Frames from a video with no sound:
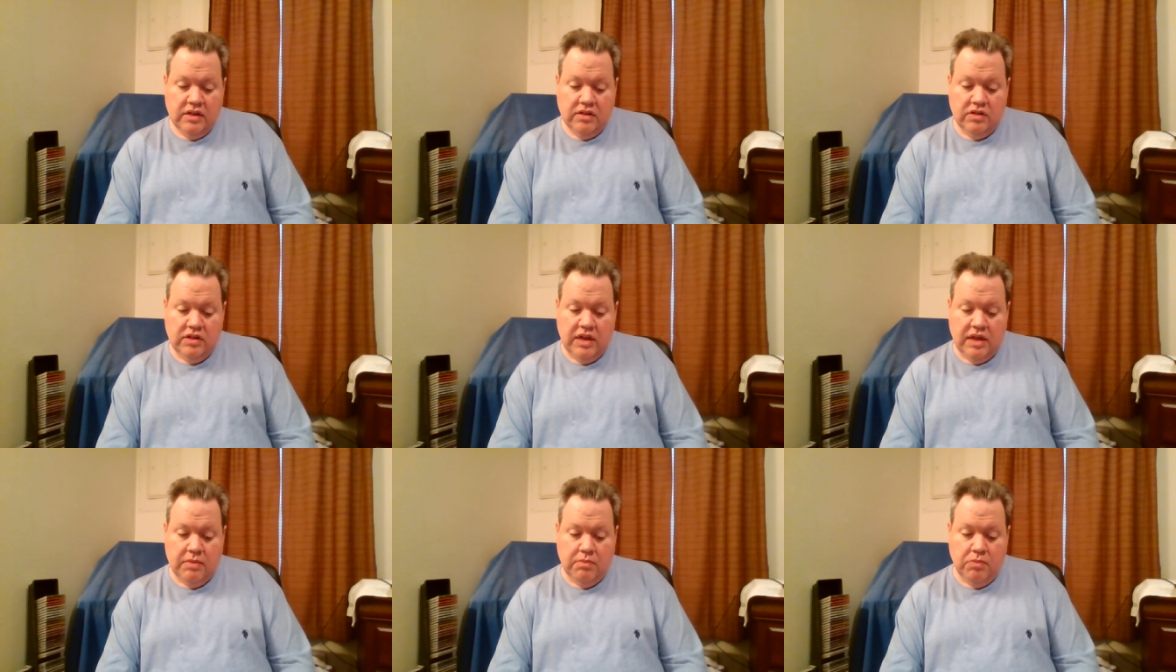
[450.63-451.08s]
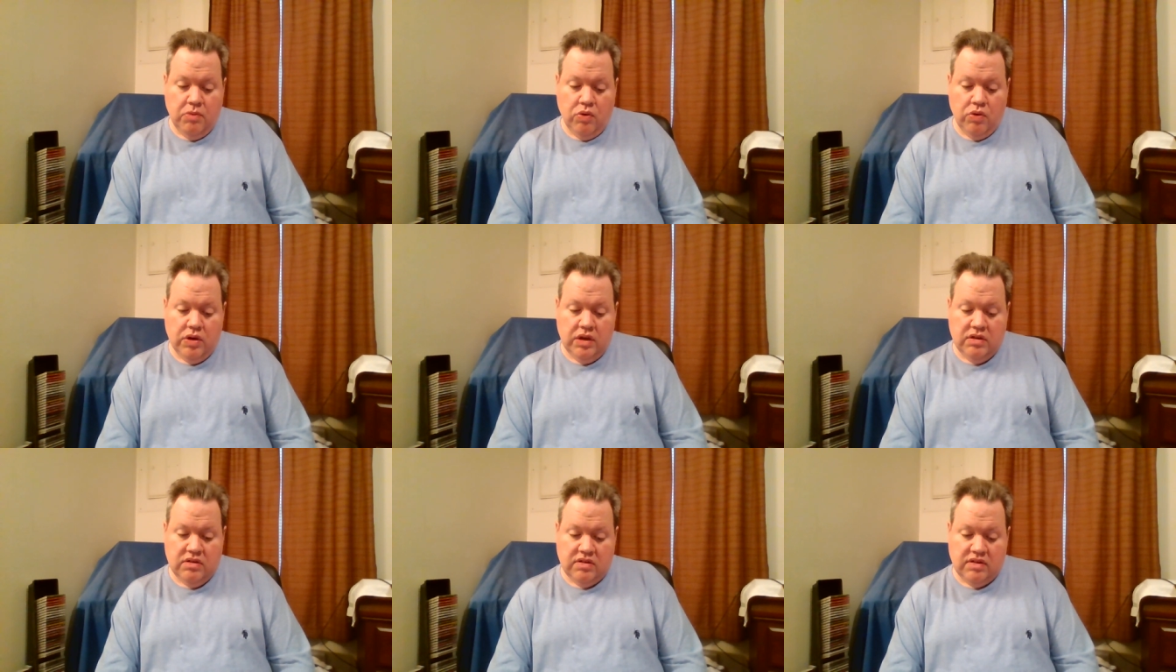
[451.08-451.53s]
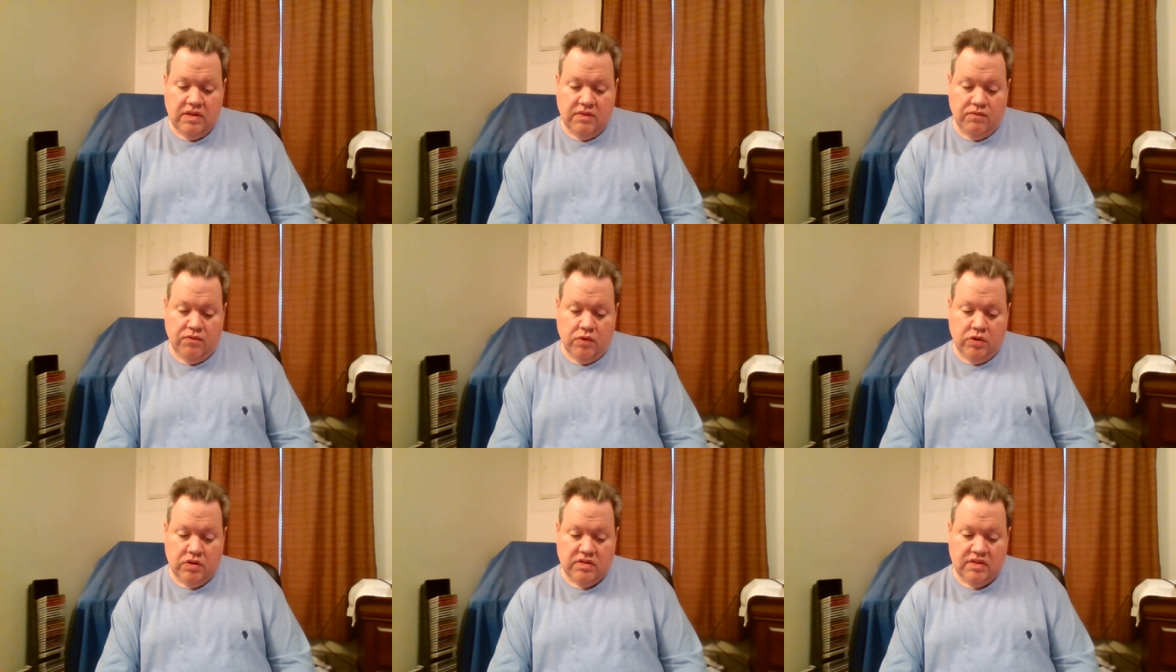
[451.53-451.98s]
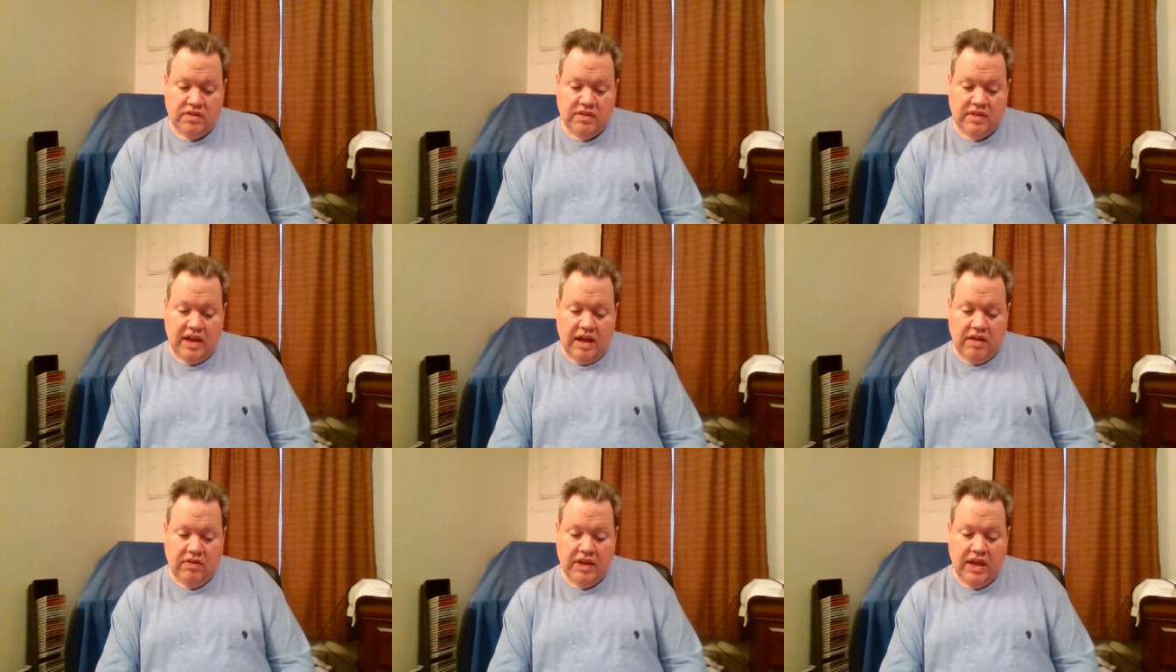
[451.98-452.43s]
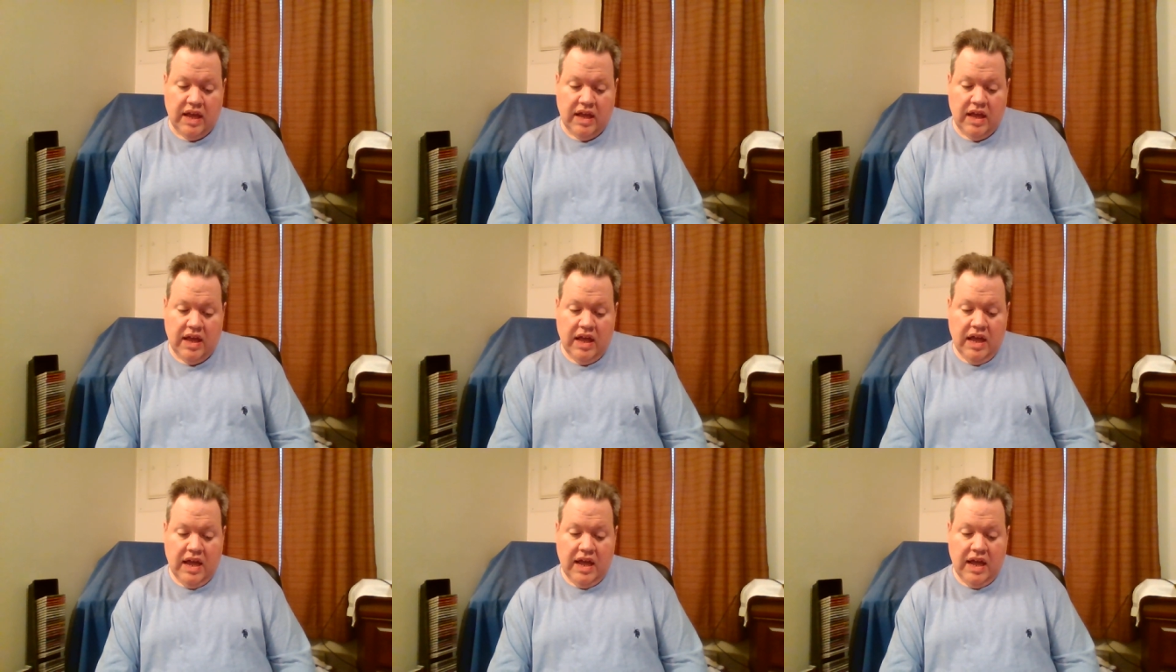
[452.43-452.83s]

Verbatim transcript: Lynn Mortensen voices Sally,